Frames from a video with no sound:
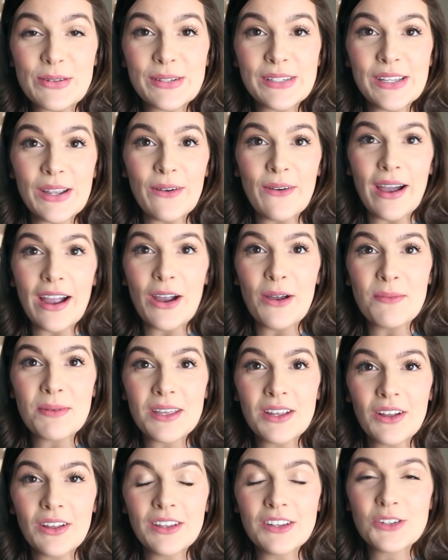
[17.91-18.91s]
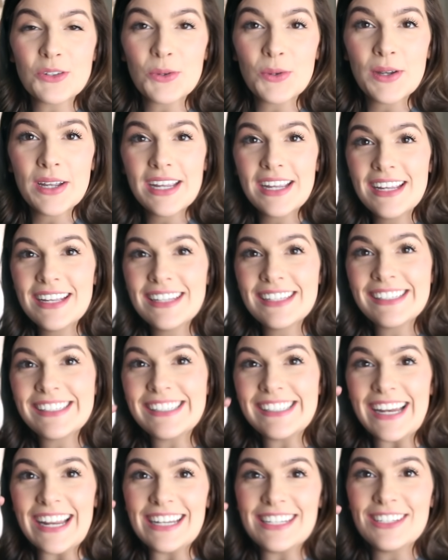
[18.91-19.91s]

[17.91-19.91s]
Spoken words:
So I hope that y'all enjoy. Stay